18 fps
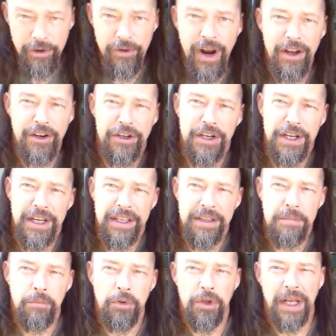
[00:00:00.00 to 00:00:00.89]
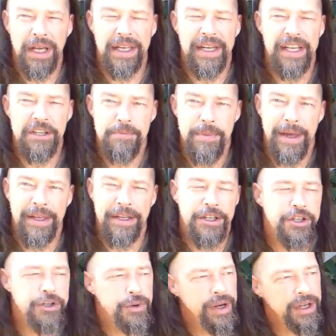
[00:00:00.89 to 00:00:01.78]
it around your knee and then put like an ace
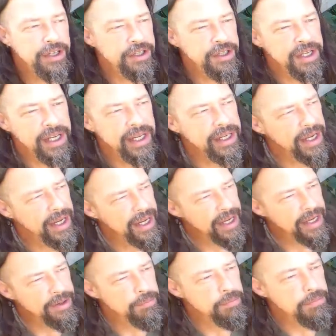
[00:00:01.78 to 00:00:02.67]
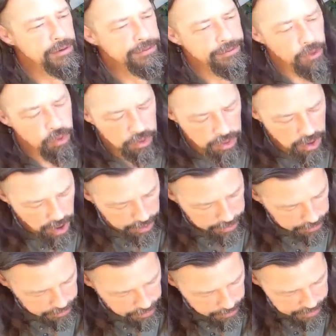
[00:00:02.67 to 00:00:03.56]
bandage around your knee. And before long,
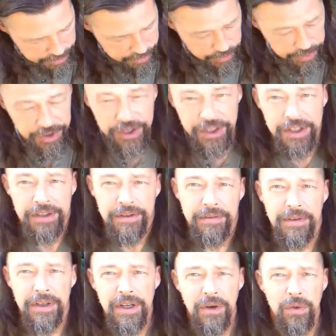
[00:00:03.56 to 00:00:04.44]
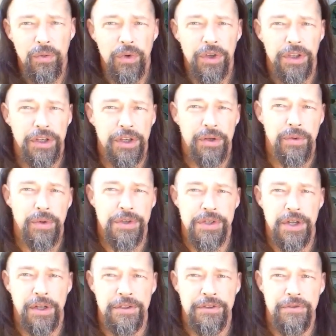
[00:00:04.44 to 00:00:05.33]
you'll notice really good
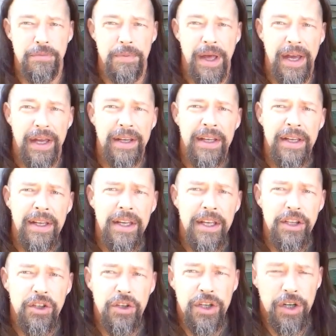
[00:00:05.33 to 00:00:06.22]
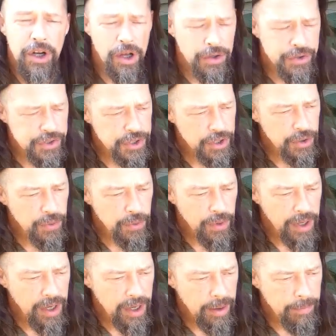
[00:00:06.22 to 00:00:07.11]
results from that. You can
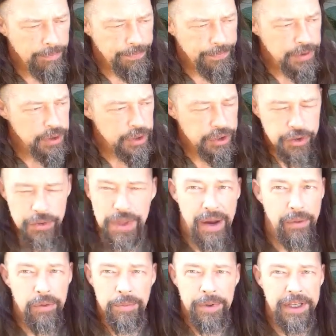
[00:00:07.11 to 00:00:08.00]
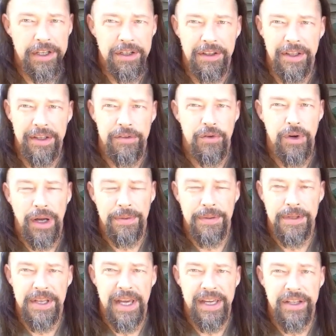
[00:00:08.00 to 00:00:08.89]
also, you can do that repeatedly throughout
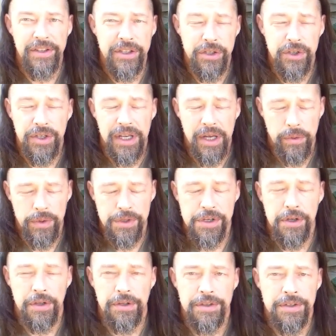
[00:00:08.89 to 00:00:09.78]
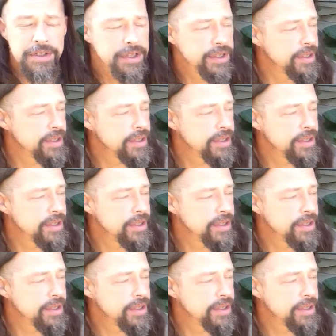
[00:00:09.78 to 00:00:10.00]
the day until you get results.